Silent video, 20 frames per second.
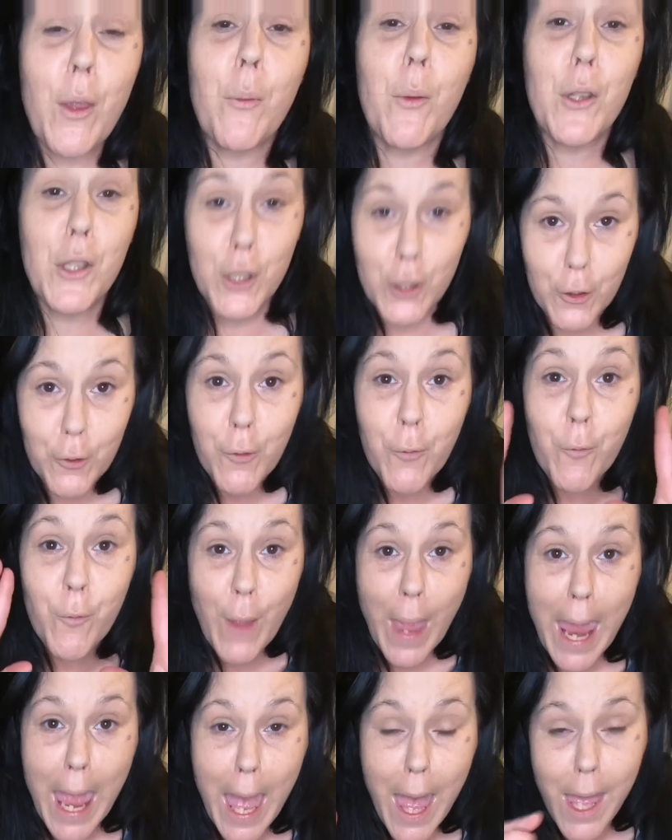When you're
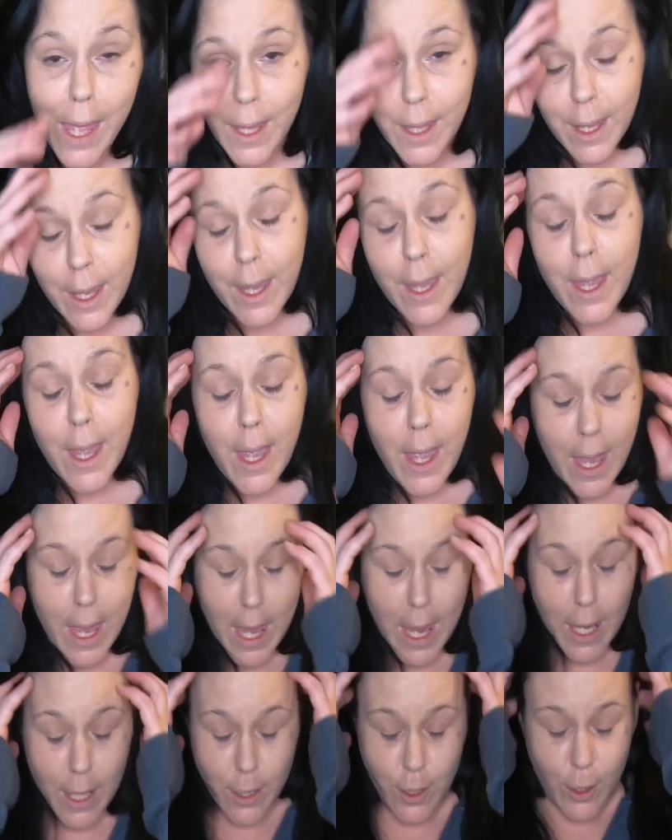fat
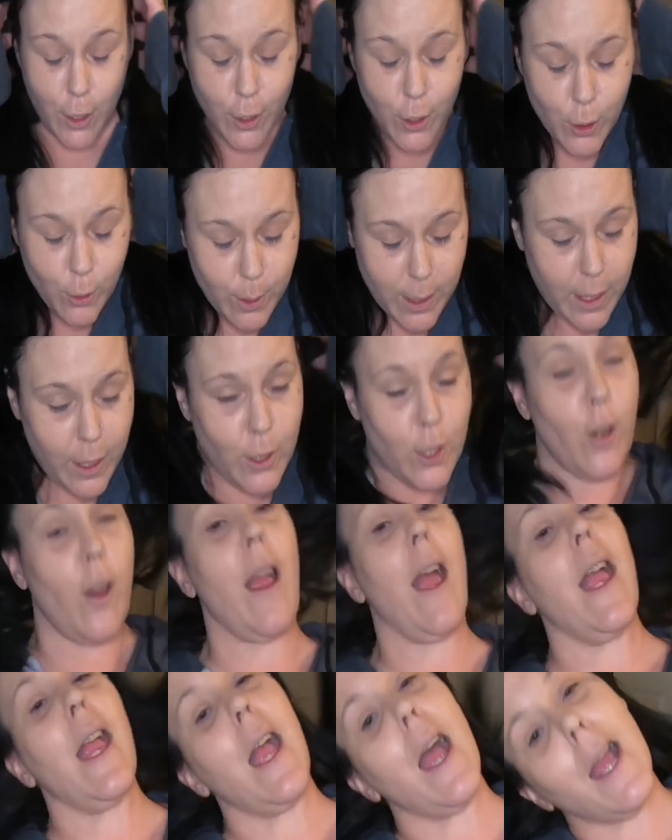and you're doing a
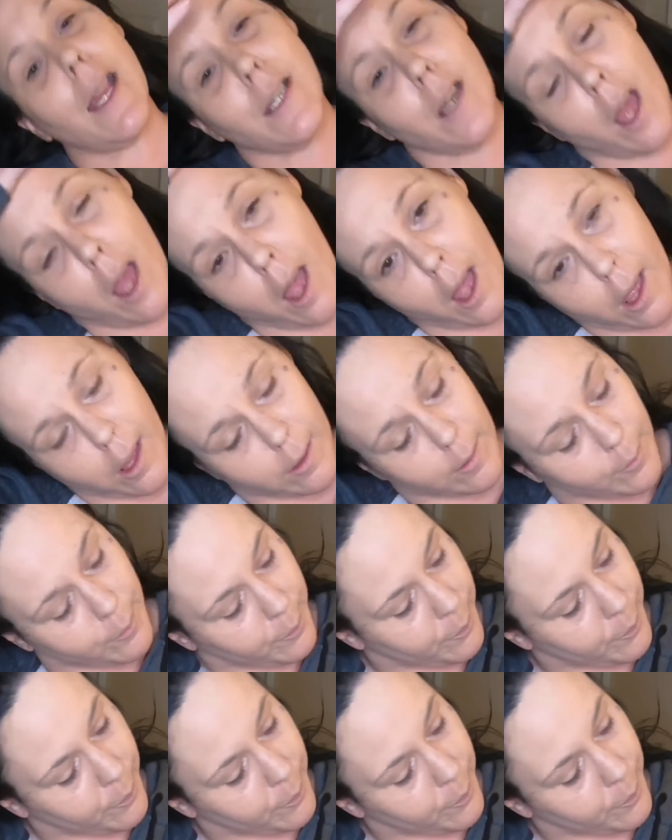try-on haul,